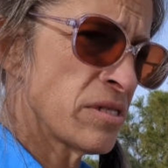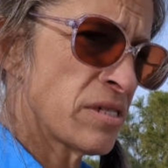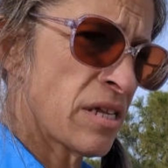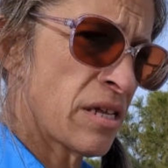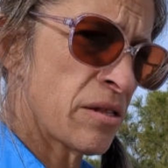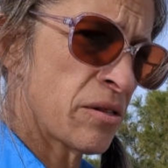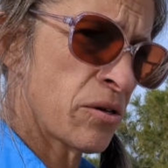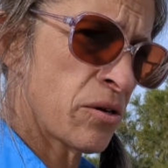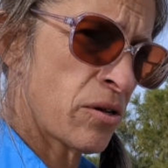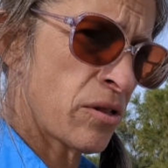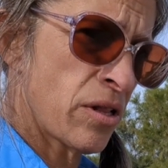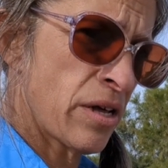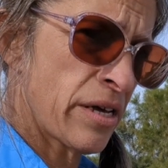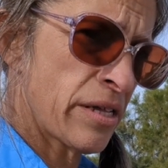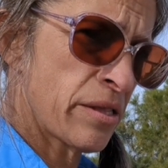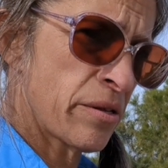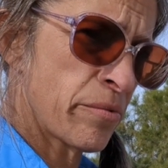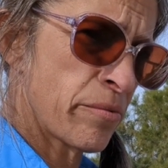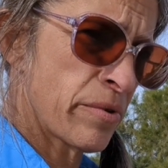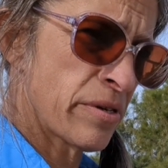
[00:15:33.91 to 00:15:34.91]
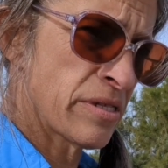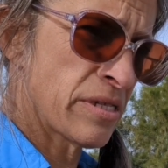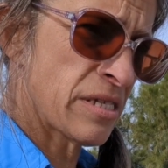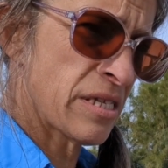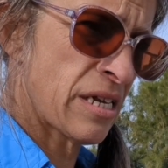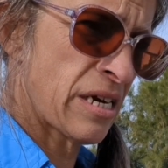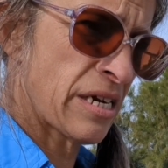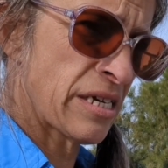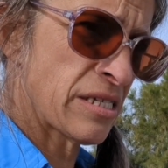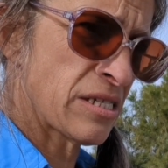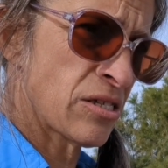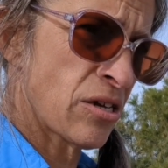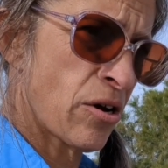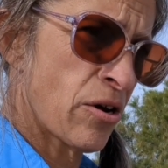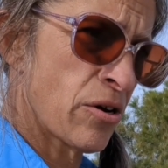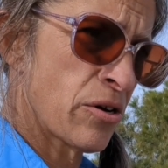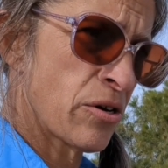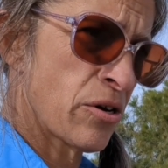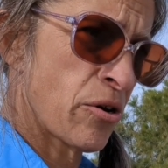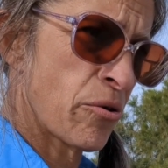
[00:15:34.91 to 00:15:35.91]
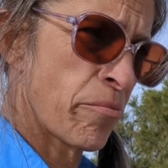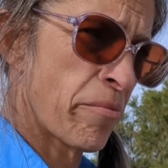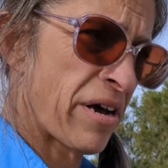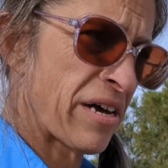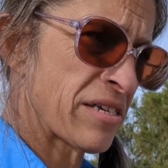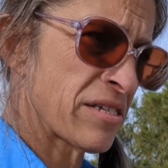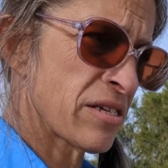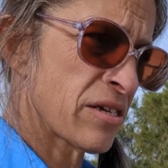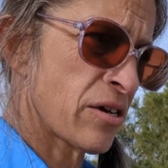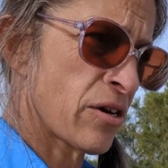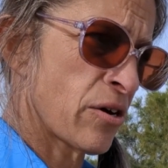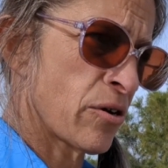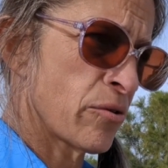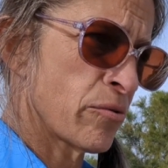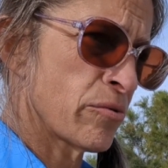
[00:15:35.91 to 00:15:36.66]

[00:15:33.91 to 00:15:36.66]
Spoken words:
that look like the ones that I saw in New Mexico,